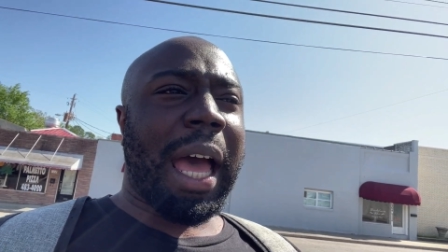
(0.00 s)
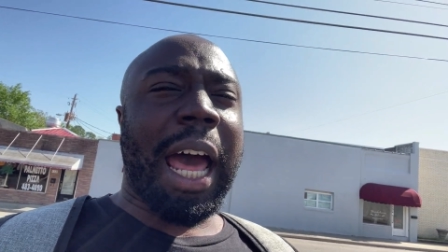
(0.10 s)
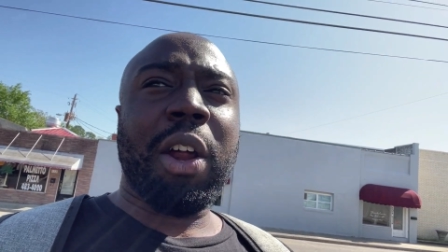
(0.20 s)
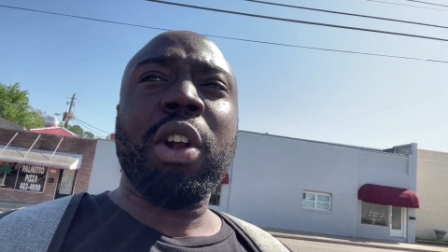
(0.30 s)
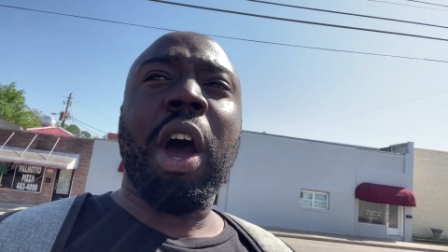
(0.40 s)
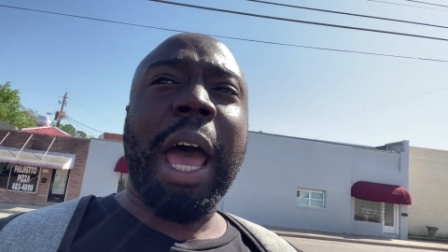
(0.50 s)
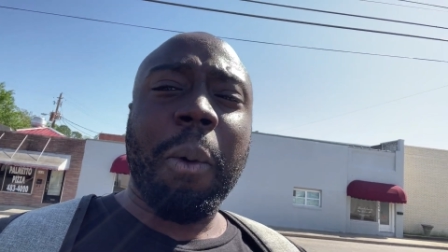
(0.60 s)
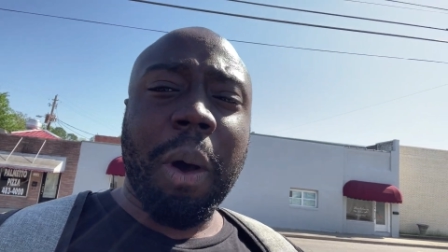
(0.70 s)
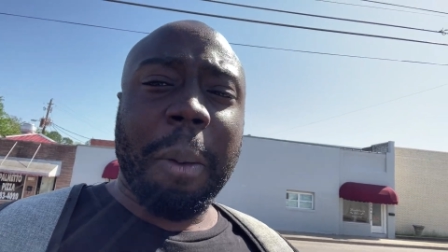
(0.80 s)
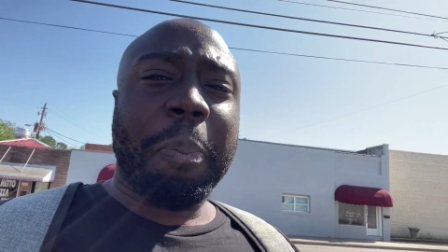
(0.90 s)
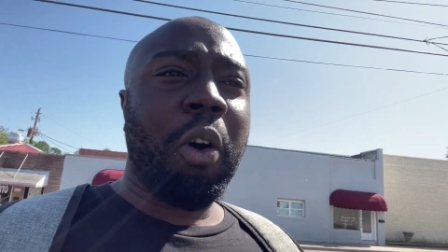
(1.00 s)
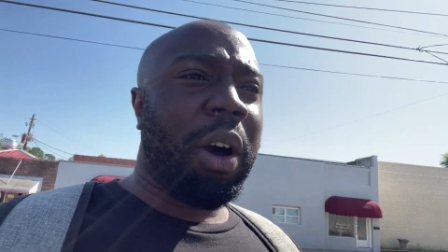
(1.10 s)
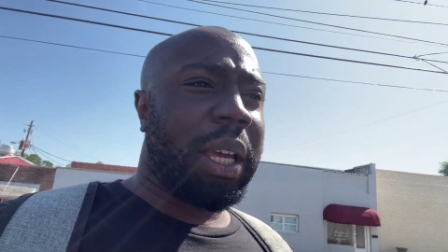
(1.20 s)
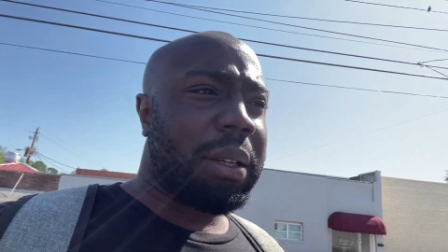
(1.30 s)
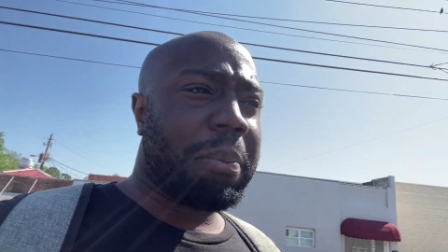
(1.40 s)
I don't know at what
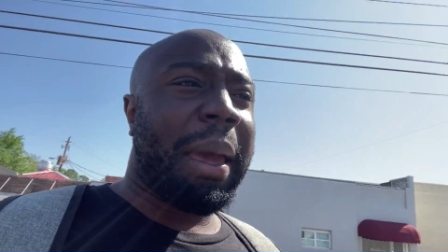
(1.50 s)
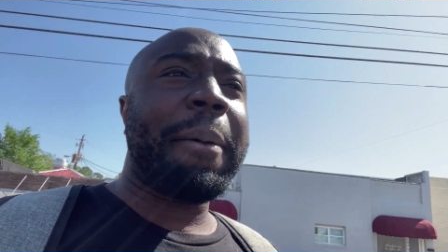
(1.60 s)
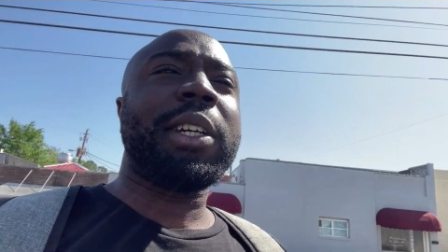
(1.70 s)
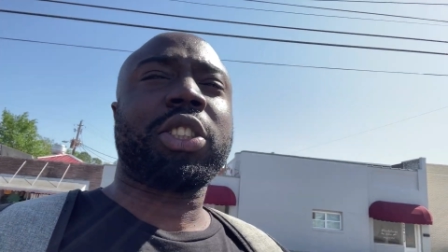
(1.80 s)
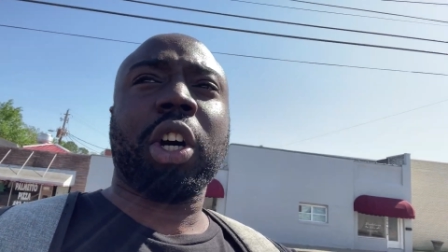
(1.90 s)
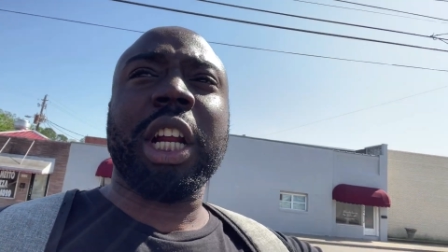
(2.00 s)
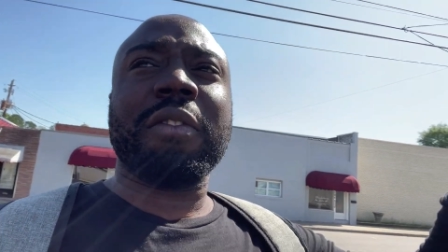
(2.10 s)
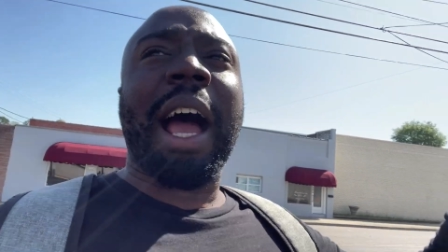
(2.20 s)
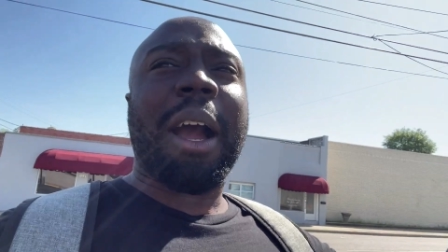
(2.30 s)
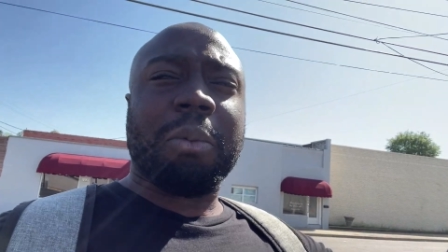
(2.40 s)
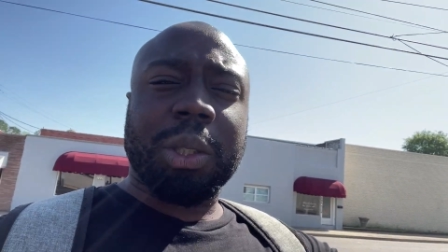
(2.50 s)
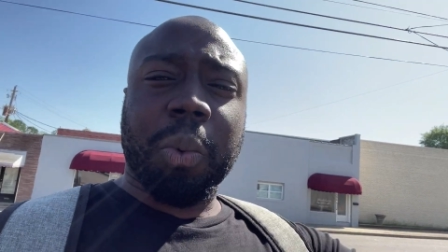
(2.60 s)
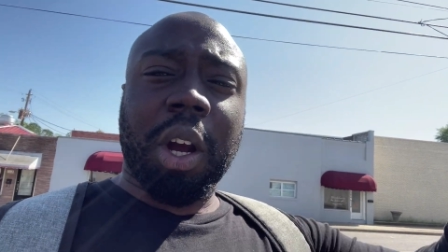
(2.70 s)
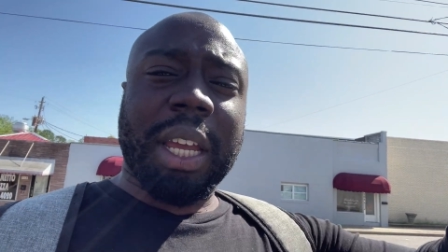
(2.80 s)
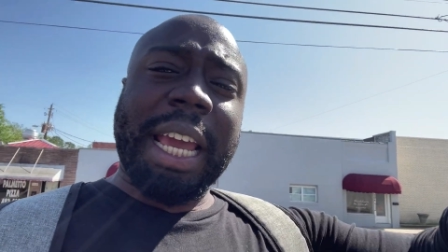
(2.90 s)
point, maybe Shorty Rock was
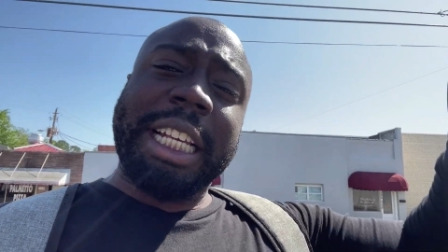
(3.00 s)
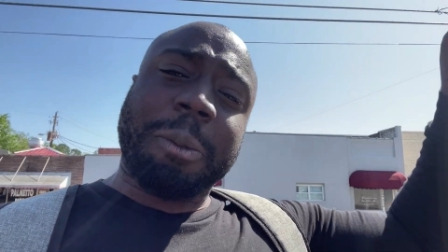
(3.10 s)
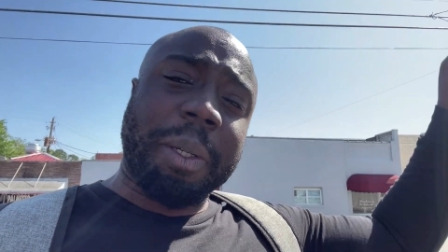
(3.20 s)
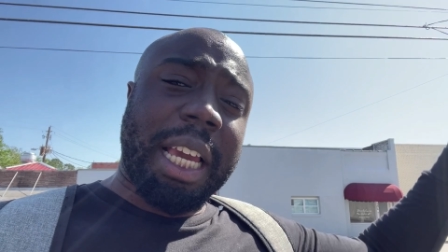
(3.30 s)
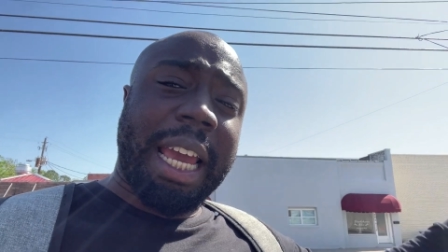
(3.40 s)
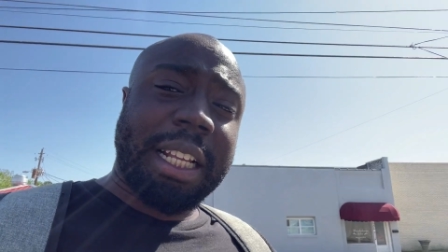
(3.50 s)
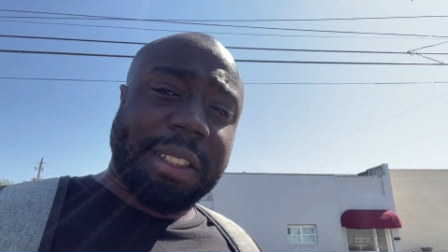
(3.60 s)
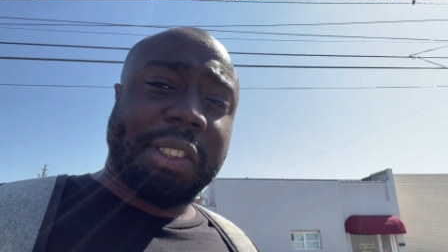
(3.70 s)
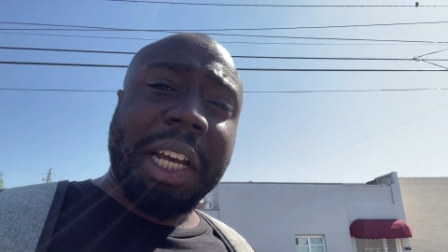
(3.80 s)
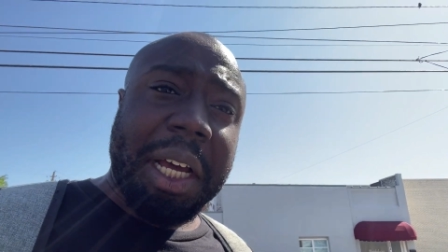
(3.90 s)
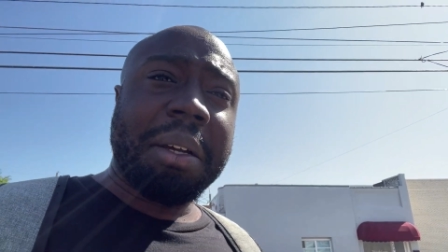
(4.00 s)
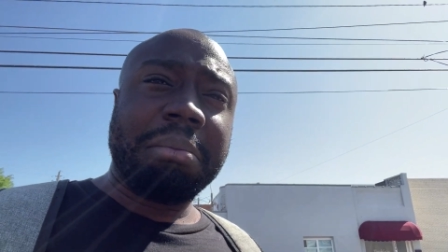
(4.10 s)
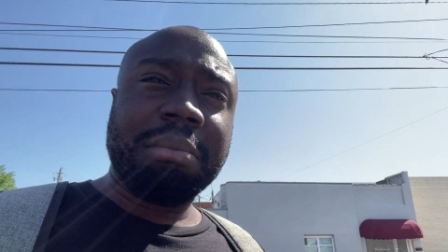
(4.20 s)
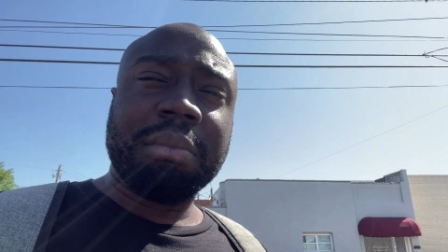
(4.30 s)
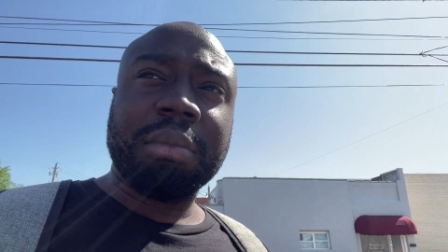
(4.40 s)
working SPA at the time,
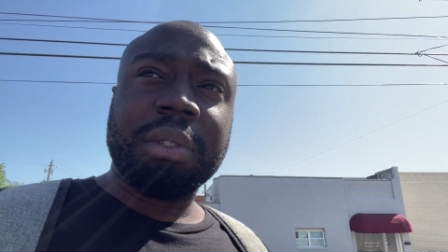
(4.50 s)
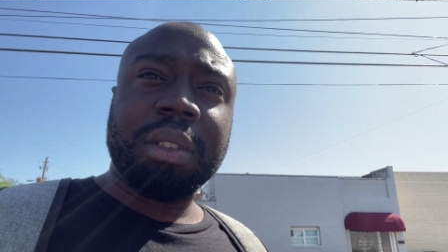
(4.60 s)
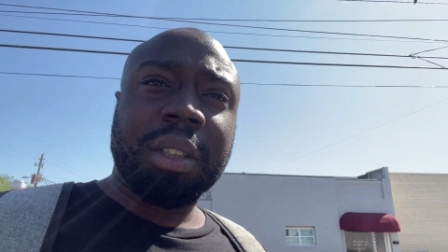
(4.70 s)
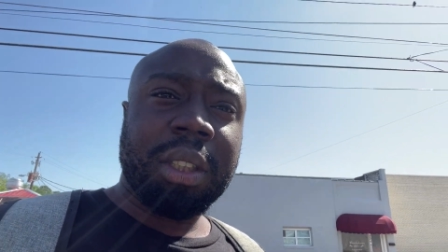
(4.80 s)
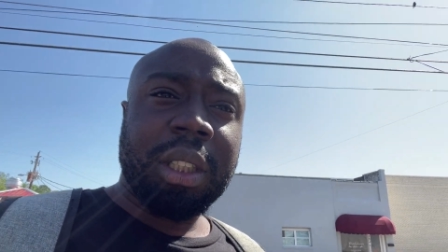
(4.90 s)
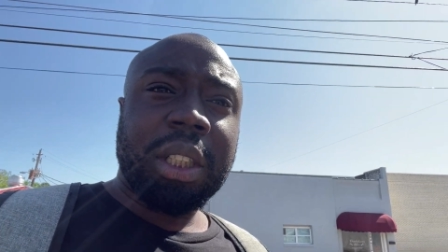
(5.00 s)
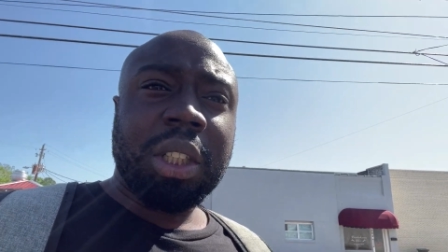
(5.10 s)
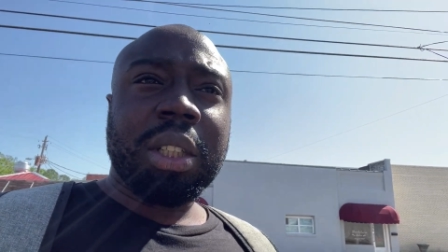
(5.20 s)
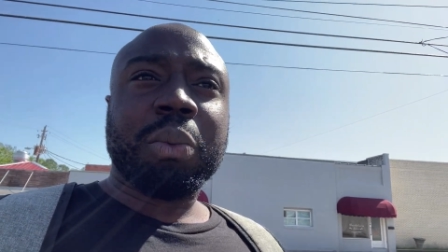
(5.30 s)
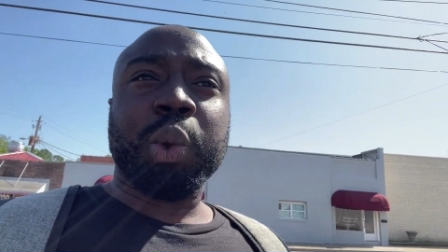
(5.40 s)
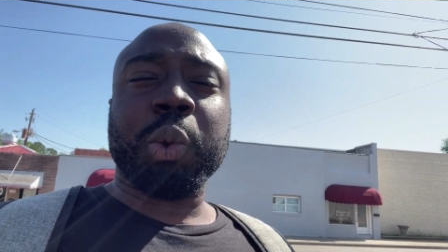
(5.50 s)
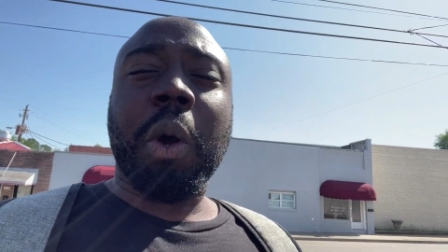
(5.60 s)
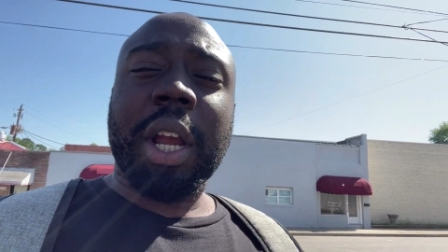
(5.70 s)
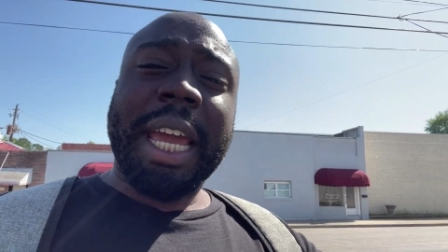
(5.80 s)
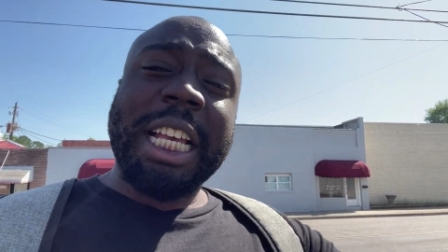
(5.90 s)
was
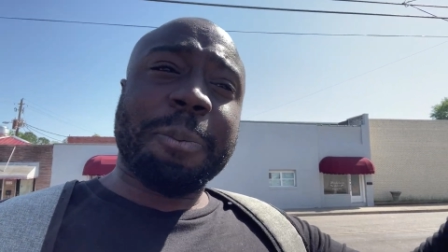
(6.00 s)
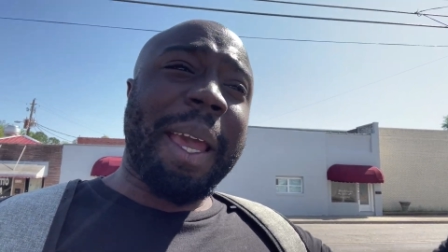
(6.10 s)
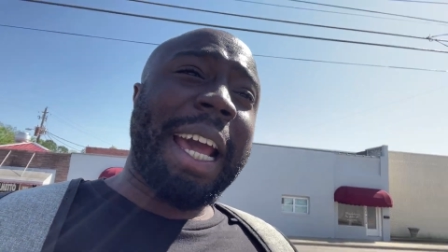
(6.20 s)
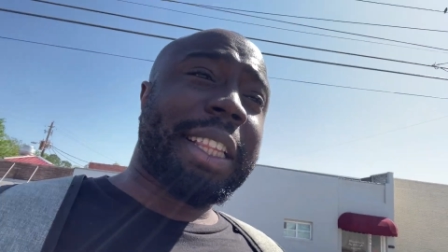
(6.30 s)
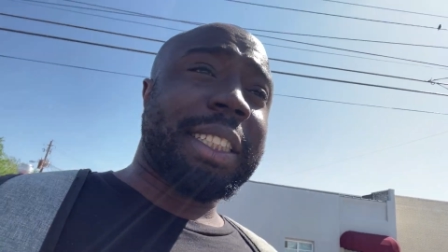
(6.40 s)
working SPA at the